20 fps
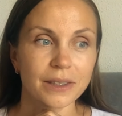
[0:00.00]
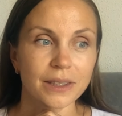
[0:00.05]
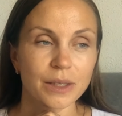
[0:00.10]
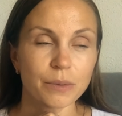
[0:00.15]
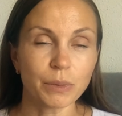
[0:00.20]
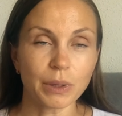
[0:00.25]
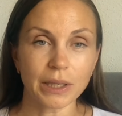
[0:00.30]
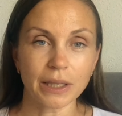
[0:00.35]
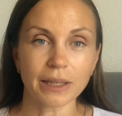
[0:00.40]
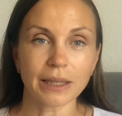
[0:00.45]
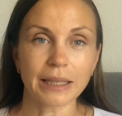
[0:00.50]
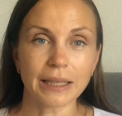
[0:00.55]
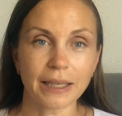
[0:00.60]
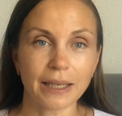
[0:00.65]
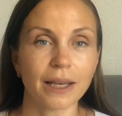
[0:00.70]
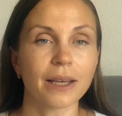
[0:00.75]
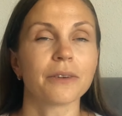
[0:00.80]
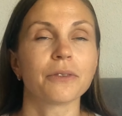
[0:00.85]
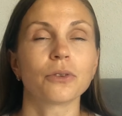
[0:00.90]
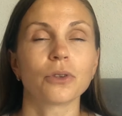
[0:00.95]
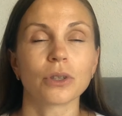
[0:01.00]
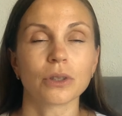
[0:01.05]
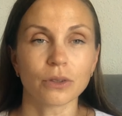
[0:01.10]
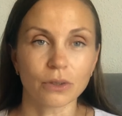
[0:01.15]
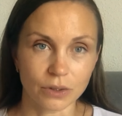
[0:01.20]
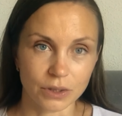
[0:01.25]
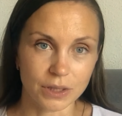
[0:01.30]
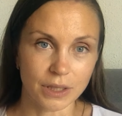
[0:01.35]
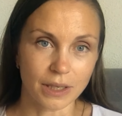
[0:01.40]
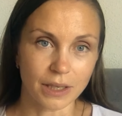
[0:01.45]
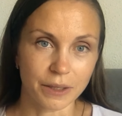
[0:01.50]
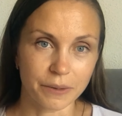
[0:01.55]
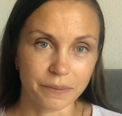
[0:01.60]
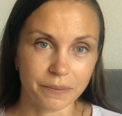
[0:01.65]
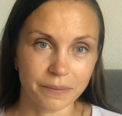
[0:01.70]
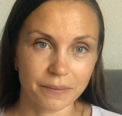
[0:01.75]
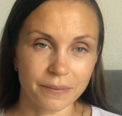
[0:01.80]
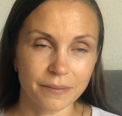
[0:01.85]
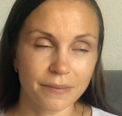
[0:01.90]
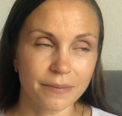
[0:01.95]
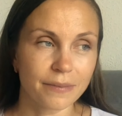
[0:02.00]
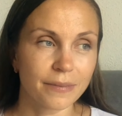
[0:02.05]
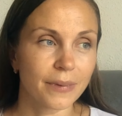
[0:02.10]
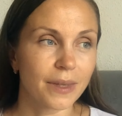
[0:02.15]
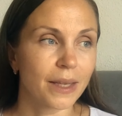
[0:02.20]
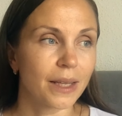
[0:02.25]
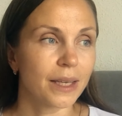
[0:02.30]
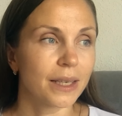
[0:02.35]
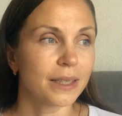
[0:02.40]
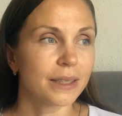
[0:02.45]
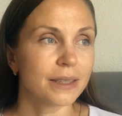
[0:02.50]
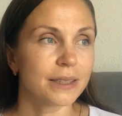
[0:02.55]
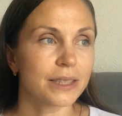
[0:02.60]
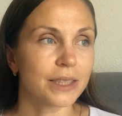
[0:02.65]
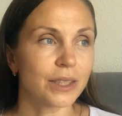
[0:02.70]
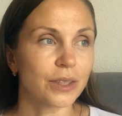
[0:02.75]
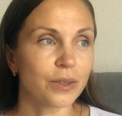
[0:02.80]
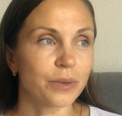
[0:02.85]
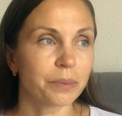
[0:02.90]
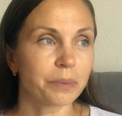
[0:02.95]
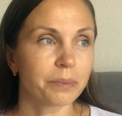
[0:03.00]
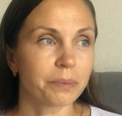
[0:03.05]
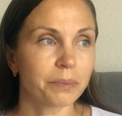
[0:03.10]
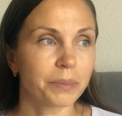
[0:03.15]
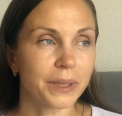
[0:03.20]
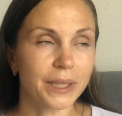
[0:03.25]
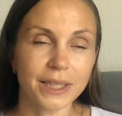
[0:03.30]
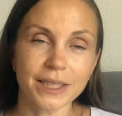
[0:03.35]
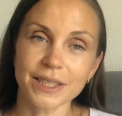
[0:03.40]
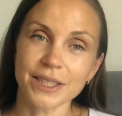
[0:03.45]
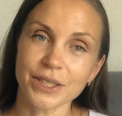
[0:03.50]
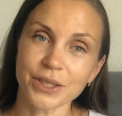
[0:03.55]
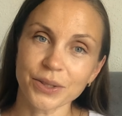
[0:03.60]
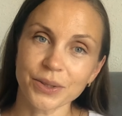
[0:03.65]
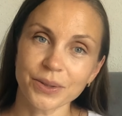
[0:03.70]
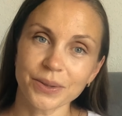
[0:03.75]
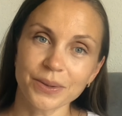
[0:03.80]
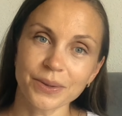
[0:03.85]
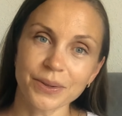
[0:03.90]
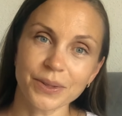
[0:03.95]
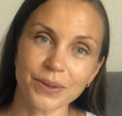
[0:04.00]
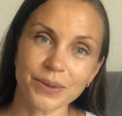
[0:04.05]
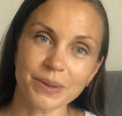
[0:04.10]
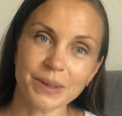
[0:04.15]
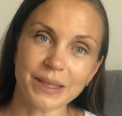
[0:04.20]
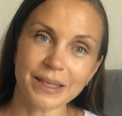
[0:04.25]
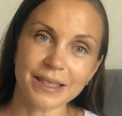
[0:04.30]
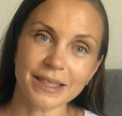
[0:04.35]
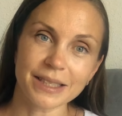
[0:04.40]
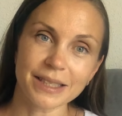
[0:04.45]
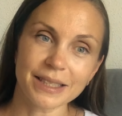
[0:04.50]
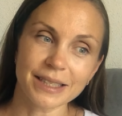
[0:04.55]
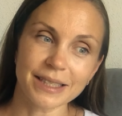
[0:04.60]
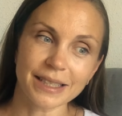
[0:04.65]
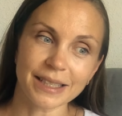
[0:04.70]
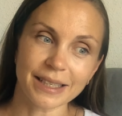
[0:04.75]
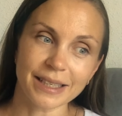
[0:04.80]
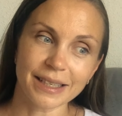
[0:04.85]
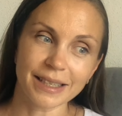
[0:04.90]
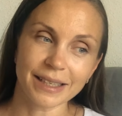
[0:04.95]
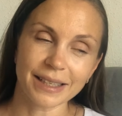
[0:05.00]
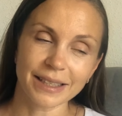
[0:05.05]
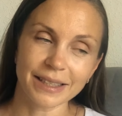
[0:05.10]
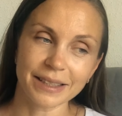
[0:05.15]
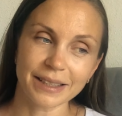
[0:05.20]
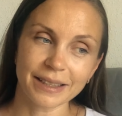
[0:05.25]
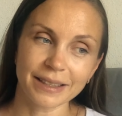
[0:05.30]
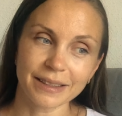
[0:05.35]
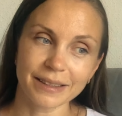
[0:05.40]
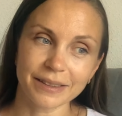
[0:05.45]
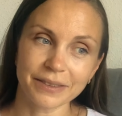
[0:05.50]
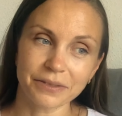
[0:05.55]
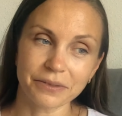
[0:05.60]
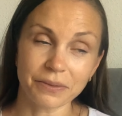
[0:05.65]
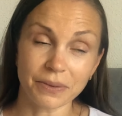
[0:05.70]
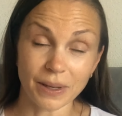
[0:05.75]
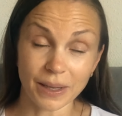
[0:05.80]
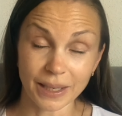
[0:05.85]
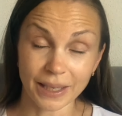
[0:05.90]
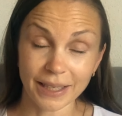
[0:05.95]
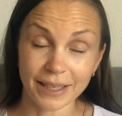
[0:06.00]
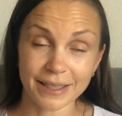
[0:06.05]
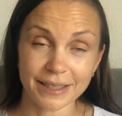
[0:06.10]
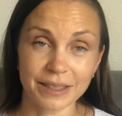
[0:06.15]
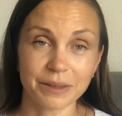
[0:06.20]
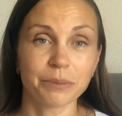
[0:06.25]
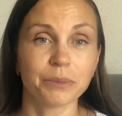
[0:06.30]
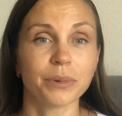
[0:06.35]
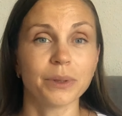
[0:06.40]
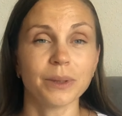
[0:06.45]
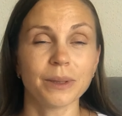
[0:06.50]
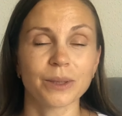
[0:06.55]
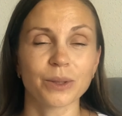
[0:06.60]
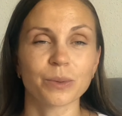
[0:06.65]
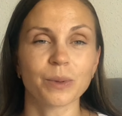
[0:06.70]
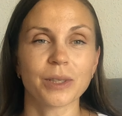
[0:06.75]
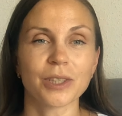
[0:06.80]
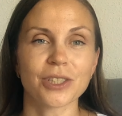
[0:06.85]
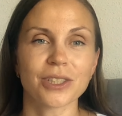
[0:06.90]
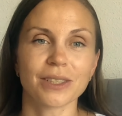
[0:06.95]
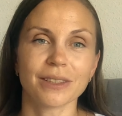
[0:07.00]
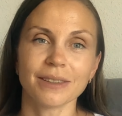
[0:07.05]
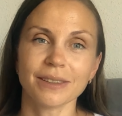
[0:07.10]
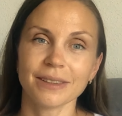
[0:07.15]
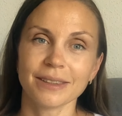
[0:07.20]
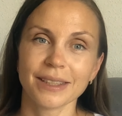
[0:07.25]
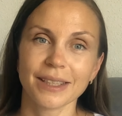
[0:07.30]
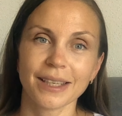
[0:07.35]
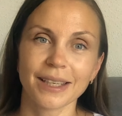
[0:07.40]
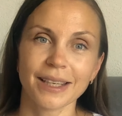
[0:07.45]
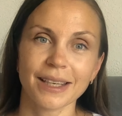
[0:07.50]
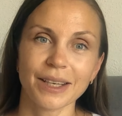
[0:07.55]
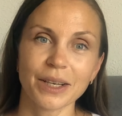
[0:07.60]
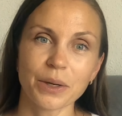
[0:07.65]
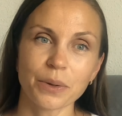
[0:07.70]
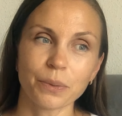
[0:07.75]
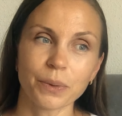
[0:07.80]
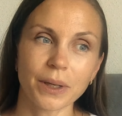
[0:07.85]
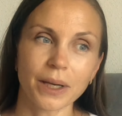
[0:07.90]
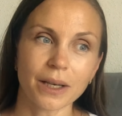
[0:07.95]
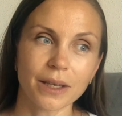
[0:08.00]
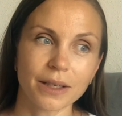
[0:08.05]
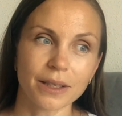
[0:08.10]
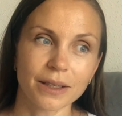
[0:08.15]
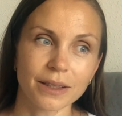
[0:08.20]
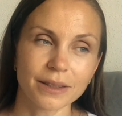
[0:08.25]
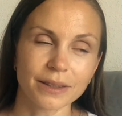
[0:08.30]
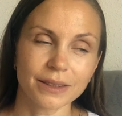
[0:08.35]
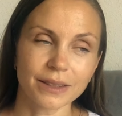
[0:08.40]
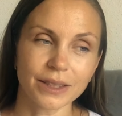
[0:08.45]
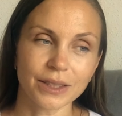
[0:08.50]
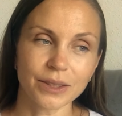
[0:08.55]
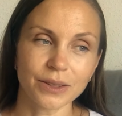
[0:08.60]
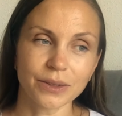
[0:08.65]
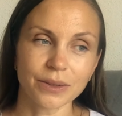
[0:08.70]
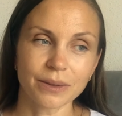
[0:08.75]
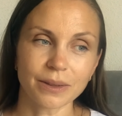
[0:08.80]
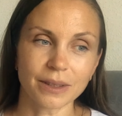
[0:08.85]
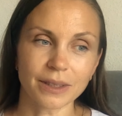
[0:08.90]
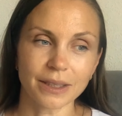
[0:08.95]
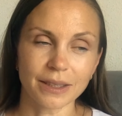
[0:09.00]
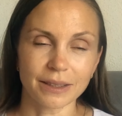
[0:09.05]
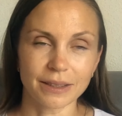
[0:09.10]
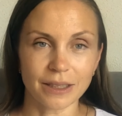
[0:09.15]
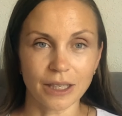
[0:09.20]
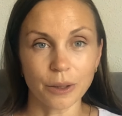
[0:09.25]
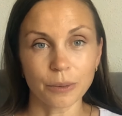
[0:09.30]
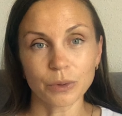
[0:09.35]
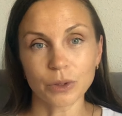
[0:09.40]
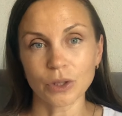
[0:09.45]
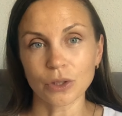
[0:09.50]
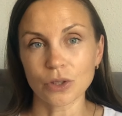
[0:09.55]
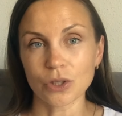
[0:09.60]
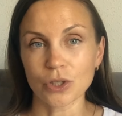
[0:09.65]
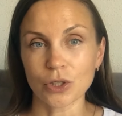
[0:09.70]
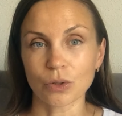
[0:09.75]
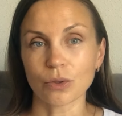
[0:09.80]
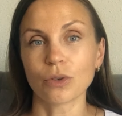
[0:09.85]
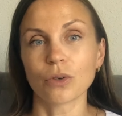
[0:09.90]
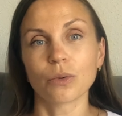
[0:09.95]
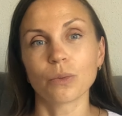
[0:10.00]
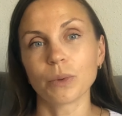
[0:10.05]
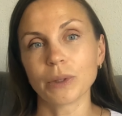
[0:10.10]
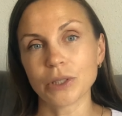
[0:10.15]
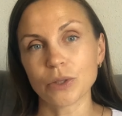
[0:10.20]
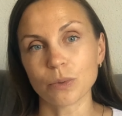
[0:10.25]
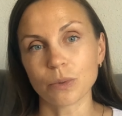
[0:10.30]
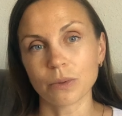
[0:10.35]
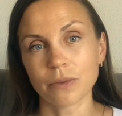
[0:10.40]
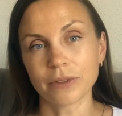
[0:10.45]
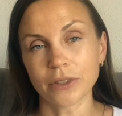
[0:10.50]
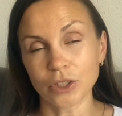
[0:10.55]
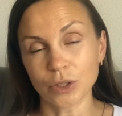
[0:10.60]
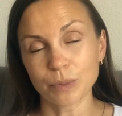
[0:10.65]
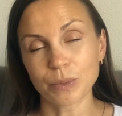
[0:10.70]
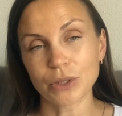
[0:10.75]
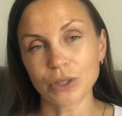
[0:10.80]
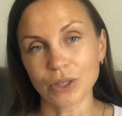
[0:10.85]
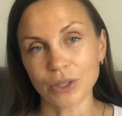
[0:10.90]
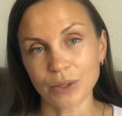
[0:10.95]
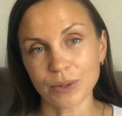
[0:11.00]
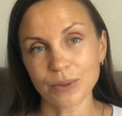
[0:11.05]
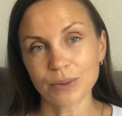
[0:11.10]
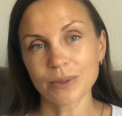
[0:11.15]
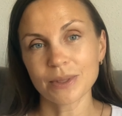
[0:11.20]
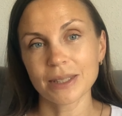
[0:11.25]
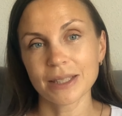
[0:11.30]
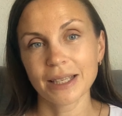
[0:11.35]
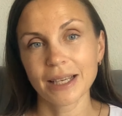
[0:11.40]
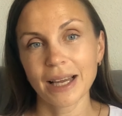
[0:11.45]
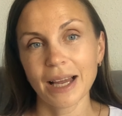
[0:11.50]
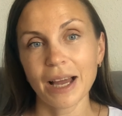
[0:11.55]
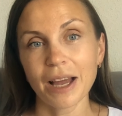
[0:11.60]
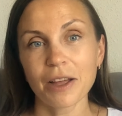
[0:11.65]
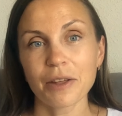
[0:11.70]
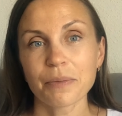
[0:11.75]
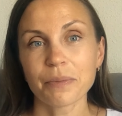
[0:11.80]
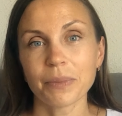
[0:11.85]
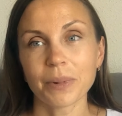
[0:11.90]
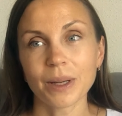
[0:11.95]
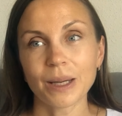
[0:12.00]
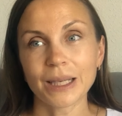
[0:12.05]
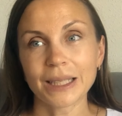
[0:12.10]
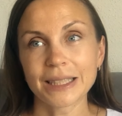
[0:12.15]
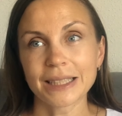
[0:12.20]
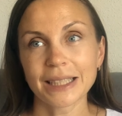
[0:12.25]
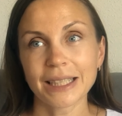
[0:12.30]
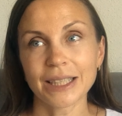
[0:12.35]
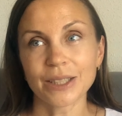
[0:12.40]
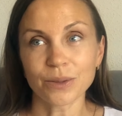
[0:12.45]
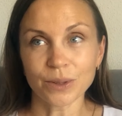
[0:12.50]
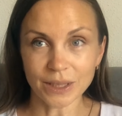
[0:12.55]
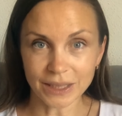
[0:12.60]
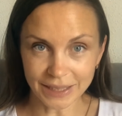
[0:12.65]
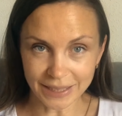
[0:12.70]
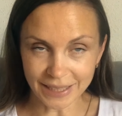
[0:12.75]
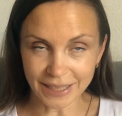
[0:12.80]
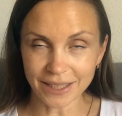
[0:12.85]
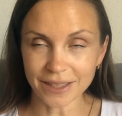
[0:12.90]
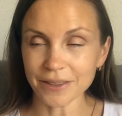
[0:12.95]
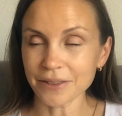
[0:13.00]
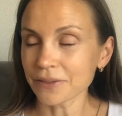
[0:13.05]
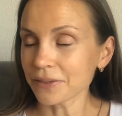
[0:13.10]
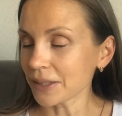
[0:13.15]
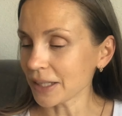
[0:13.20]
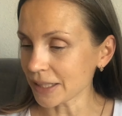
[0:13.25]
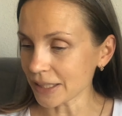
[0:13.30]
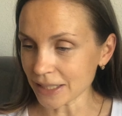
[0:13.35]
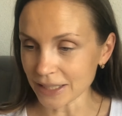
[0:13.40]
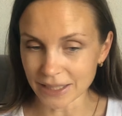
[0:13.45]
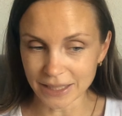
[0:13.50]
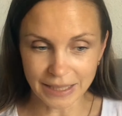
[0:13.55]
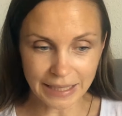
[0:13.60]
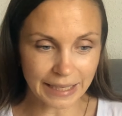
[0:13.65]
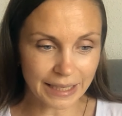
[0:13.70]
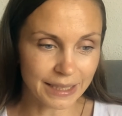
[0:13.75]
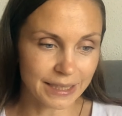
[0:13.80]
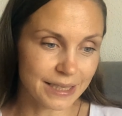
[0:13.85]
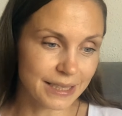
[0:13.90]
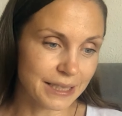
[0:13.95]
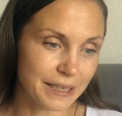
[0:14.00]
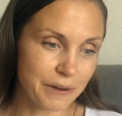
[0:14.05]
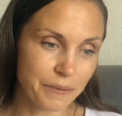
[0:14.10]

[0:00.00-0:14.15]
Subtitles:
immediately and for a long time. So please do use this funny example and question where you are in doubt, not sure which verb to use. But in real life, as I said,